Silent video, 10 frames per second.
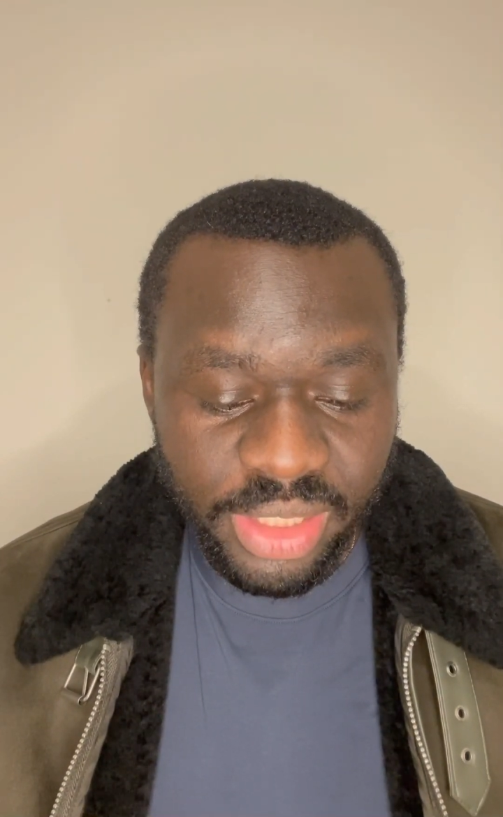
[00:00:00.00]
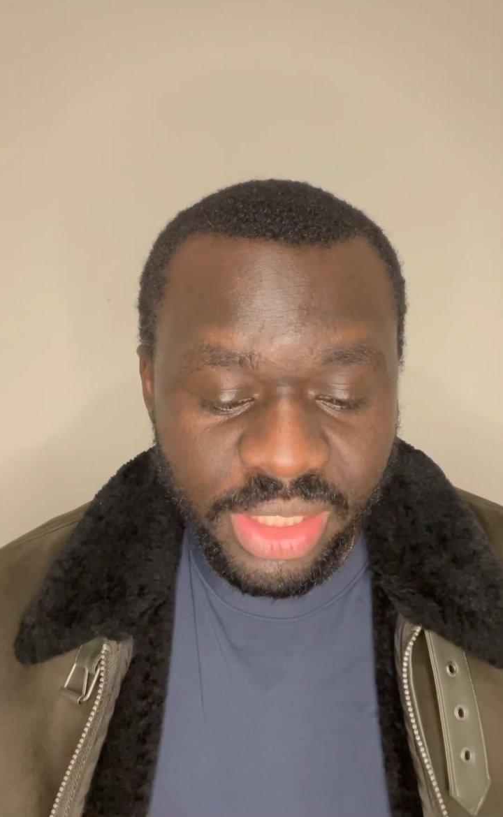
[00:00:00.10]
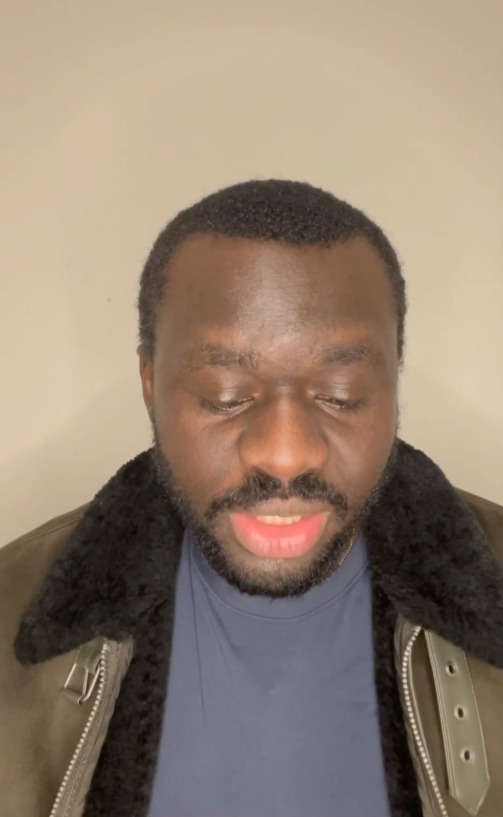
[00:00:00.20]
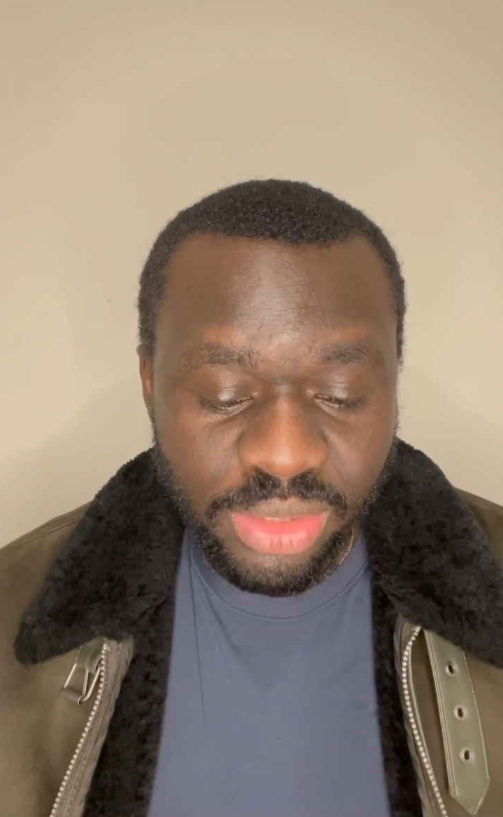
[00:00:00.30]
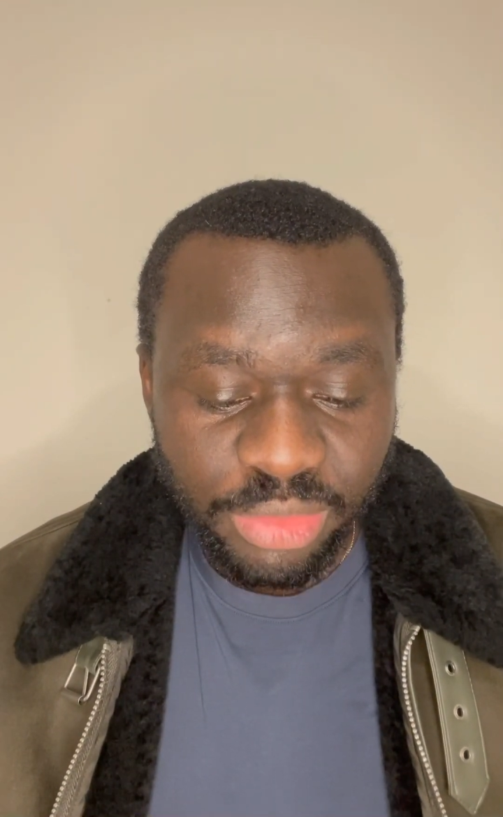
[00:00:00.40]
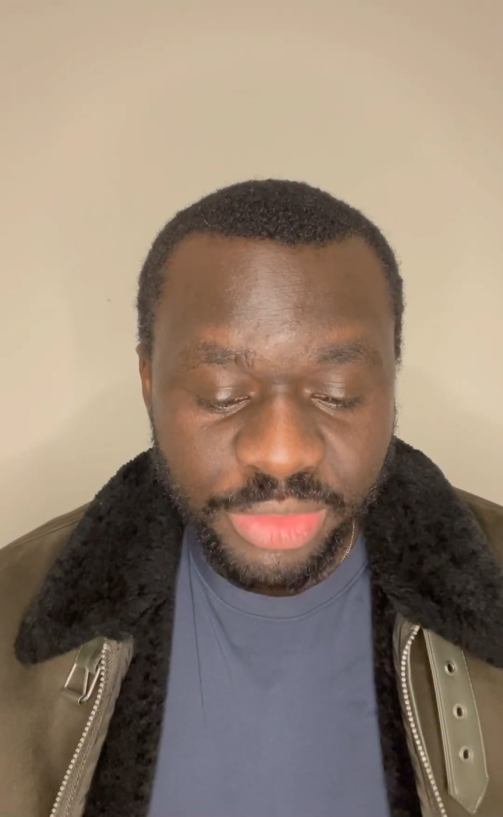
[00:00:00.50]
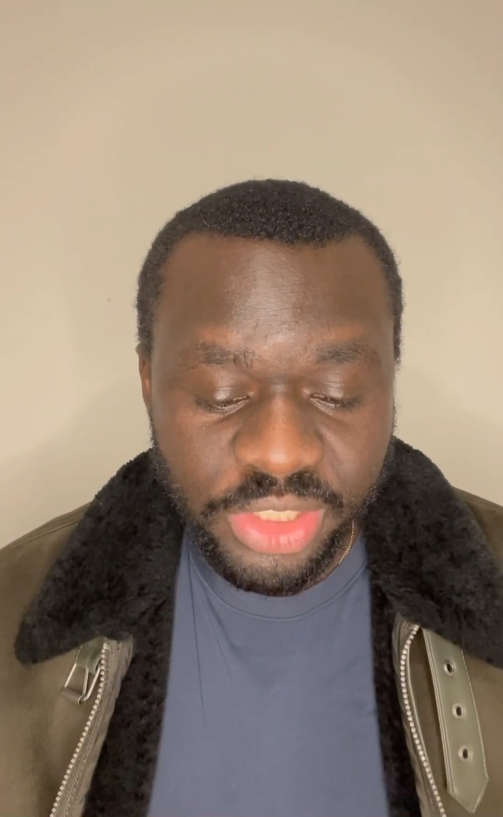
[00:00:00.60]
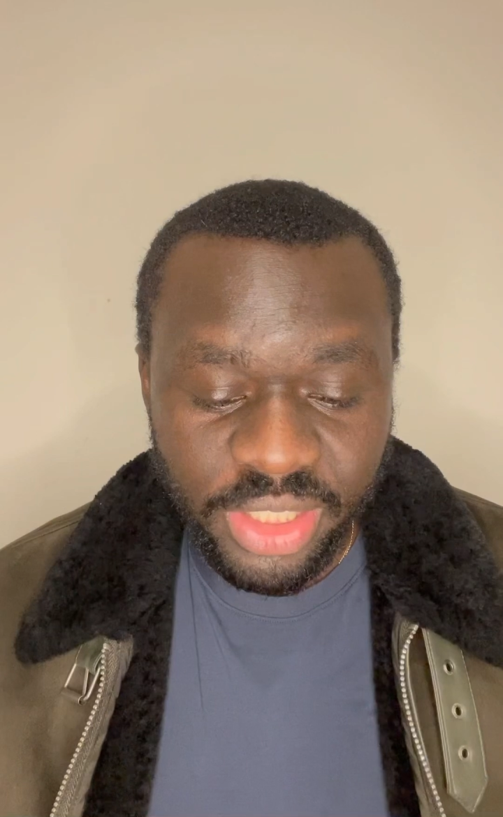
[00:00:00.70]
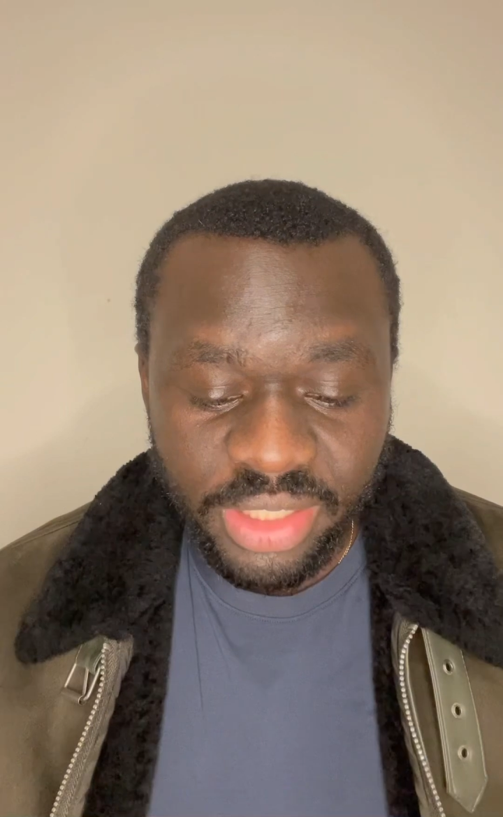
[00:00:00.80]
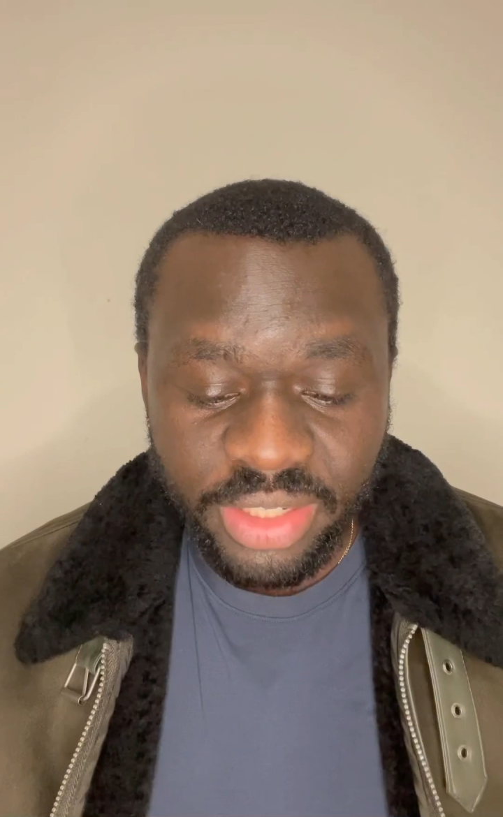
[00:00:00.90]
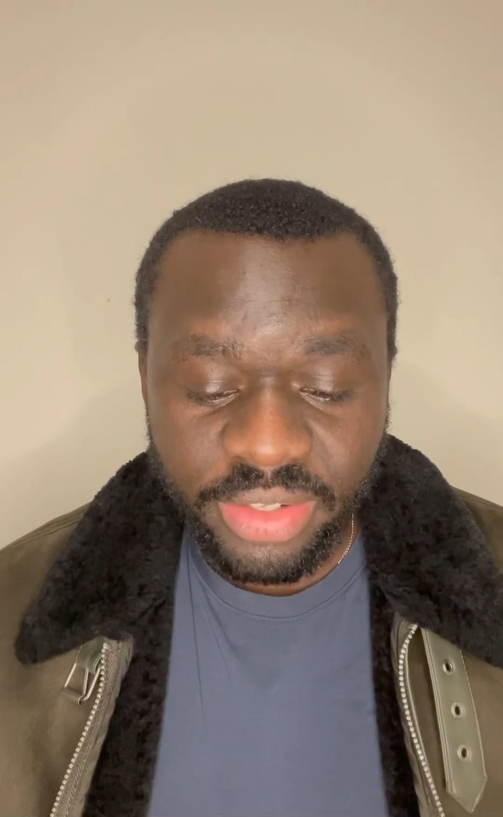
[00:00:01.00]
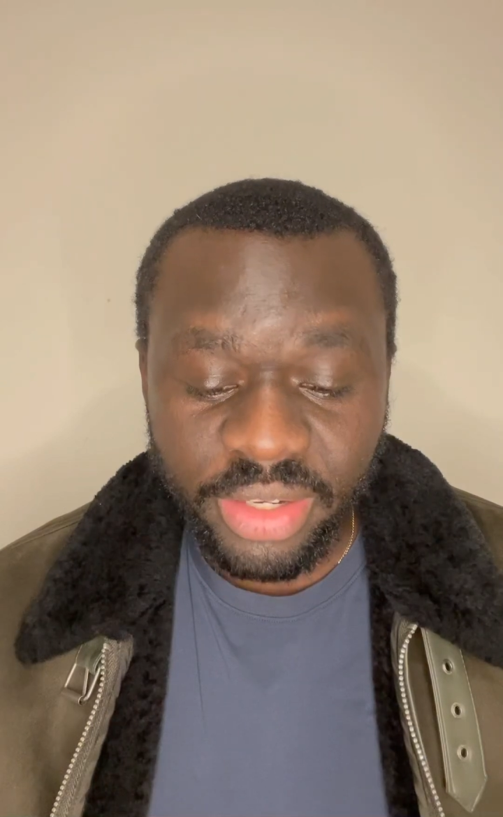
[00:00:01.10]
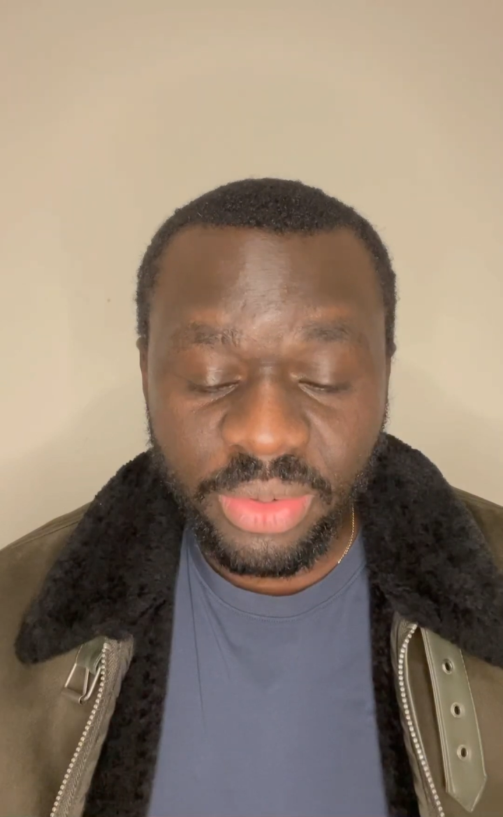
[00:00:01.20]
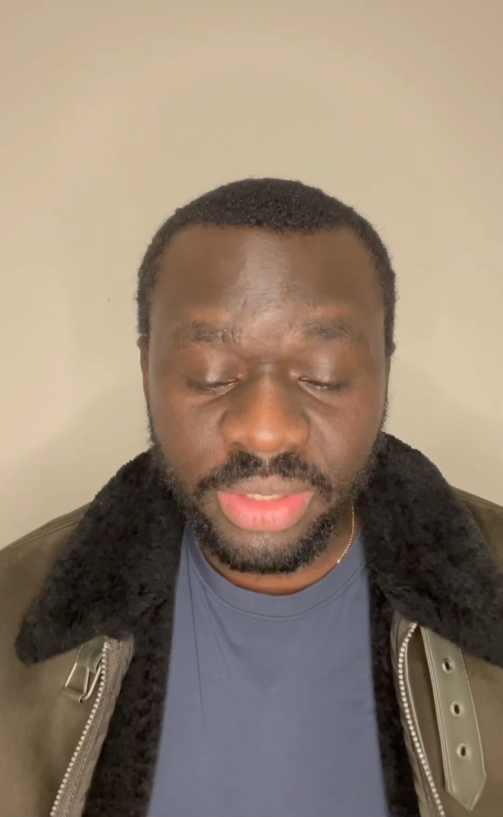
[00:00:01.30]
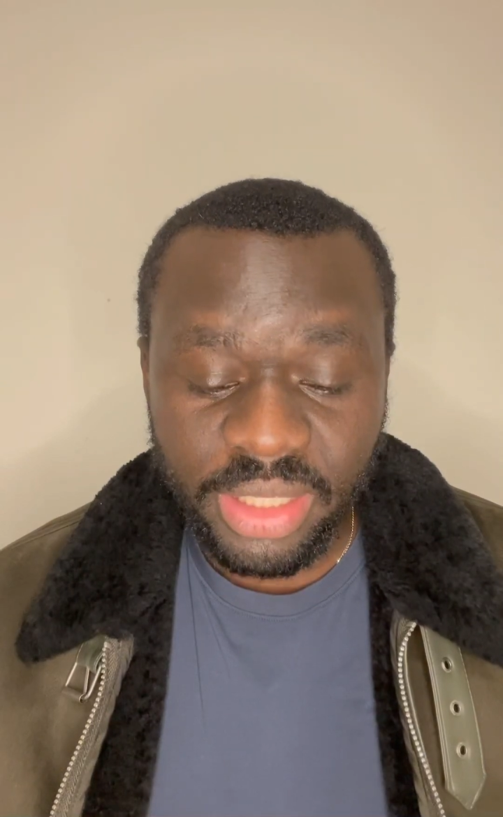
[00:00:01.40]
insufficiently
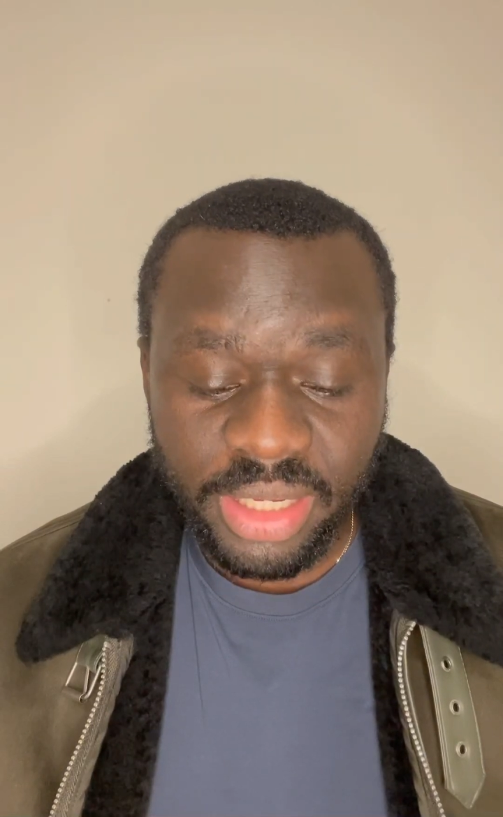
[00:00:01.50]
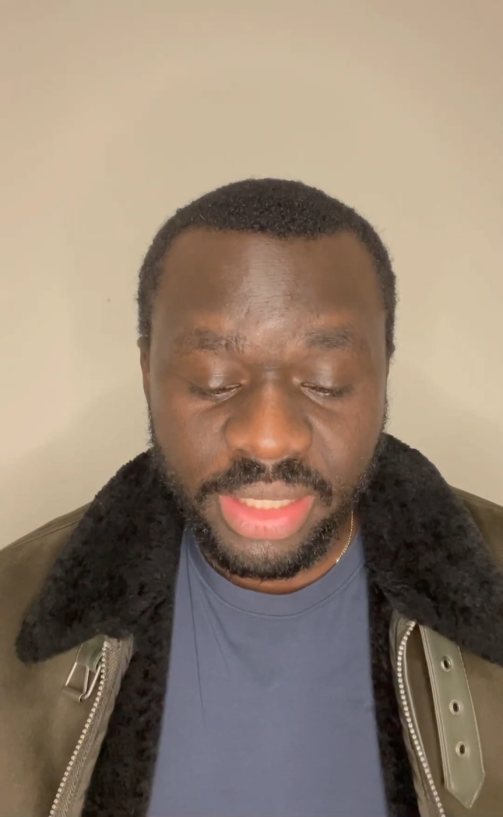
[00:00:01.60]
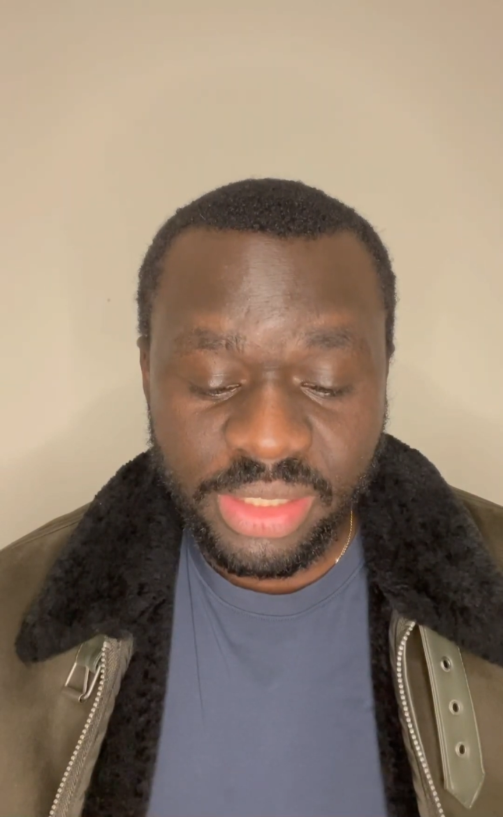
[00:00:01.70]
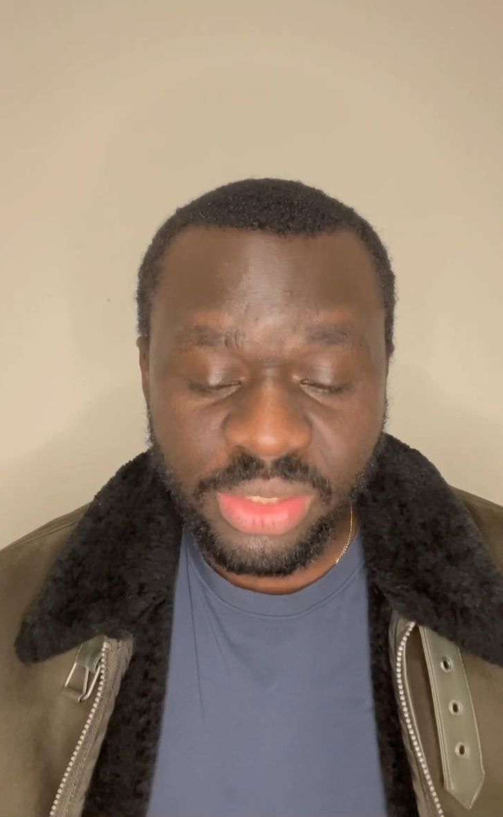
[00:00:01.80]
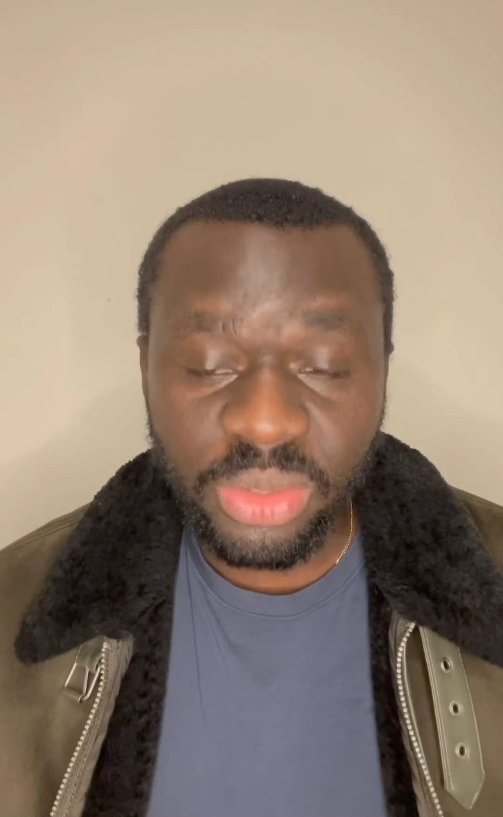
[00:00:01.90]
recognized